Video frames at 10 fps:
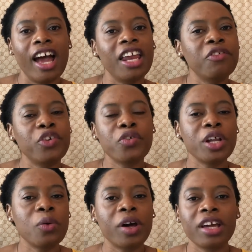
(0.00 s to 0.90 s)
And if you
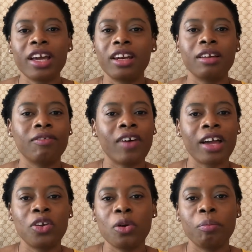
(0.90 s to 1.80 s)
really want to get the
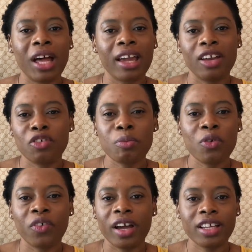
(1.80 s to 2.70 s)
vacuum blackhead
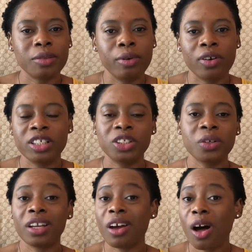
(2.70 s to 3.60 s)
remover experience, you can